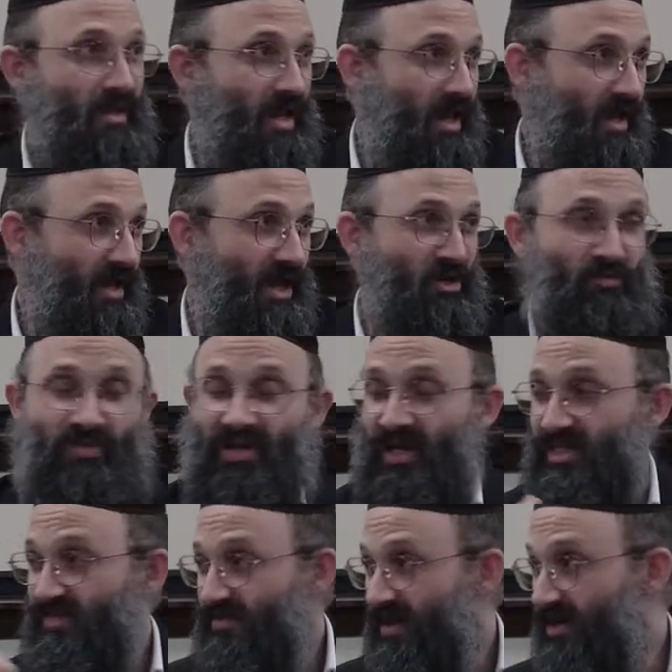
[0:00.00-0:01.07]
Acheinu b'nei
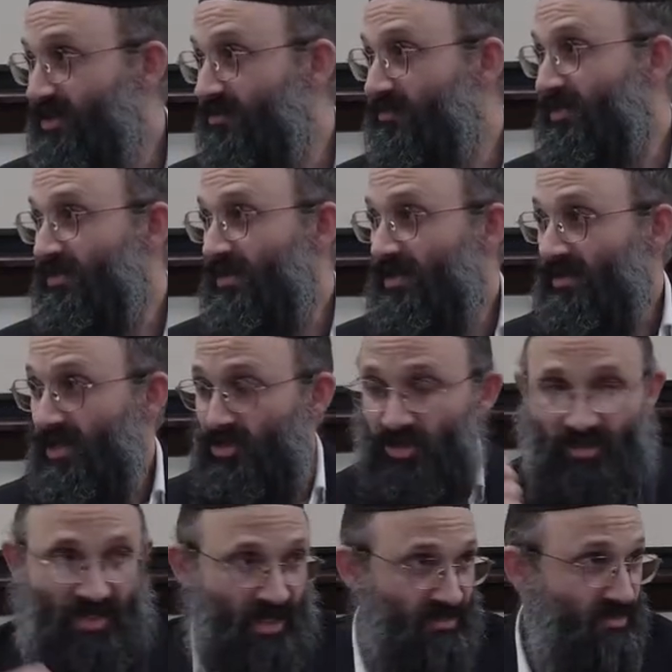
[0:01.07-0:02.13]
Hasfardim and
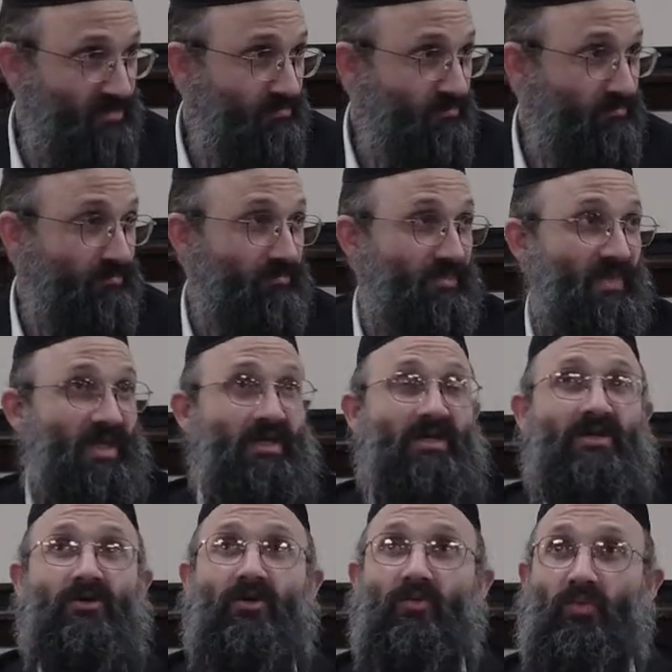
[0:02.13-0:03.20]
Ashkenazim,
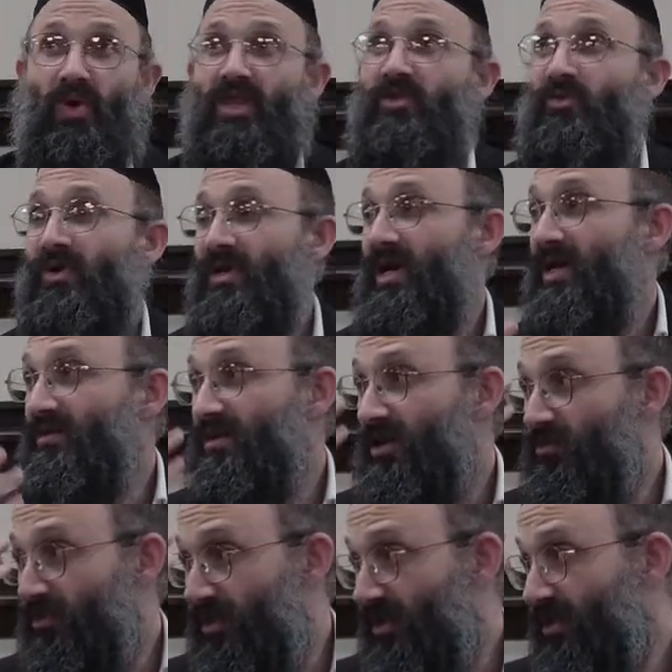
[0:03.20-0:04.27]
whether or not a
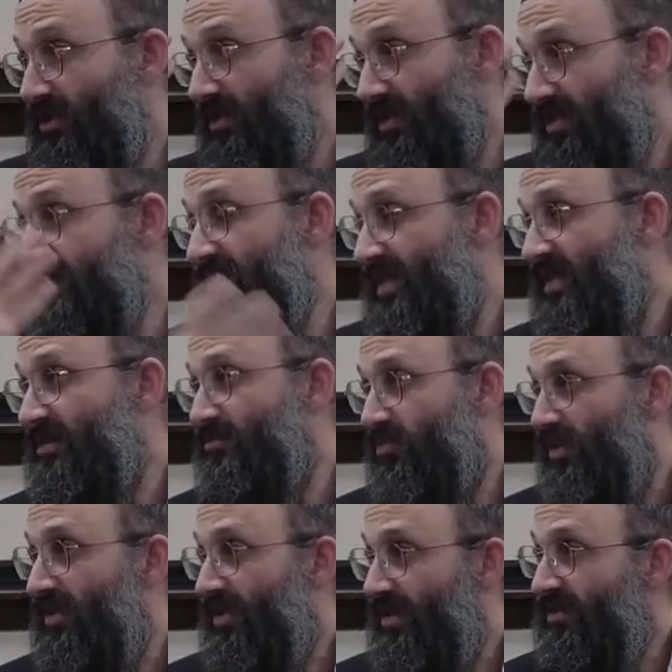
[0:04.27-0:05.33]
bracha is said in
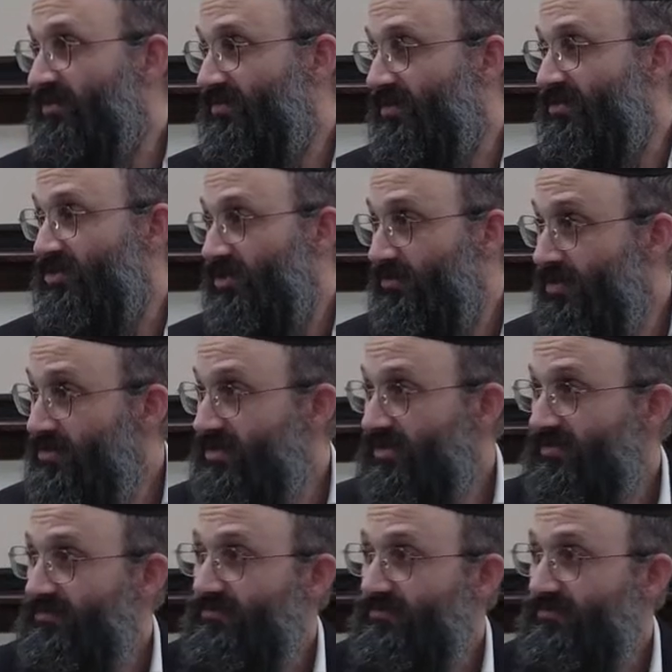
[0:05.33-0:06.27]
putting on the tefillin shal rosh.